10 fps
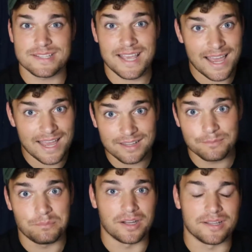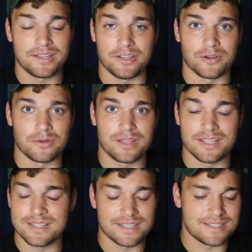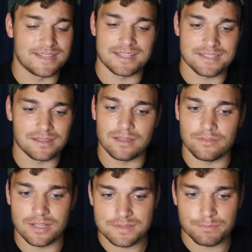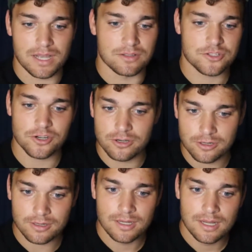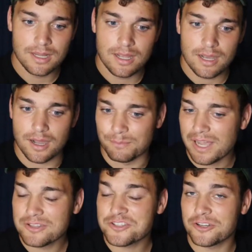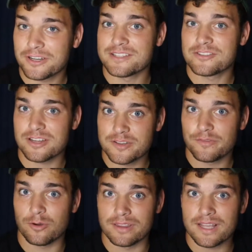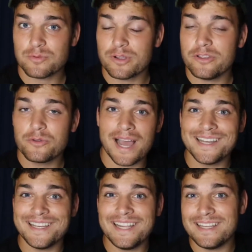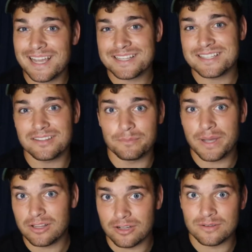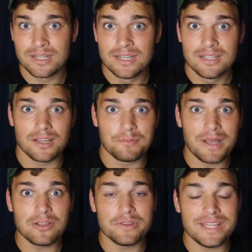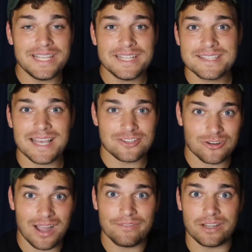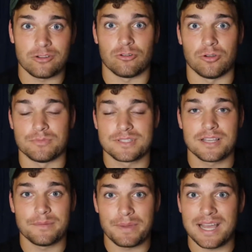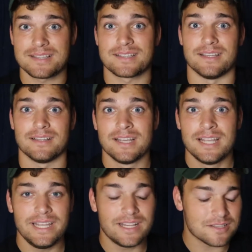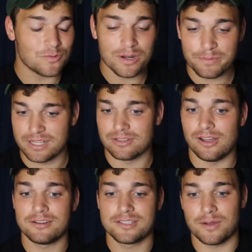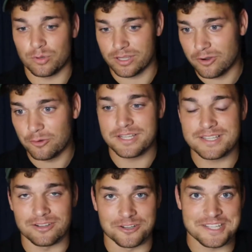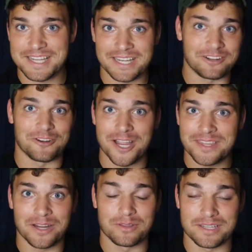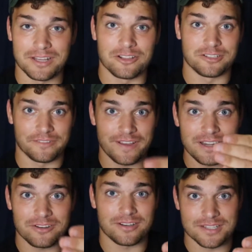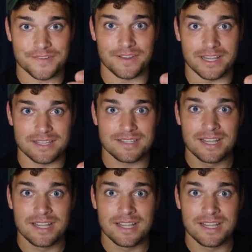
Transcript: can, but it's not to the level as Myles Turner. Myles Turner can stretch the floor, and that's what you kind of need next to LaMelo. LaMelo needs that driving room to the basket. He doesn't want to be clogged up with Cody Zeller sitting right there with another defender in his face.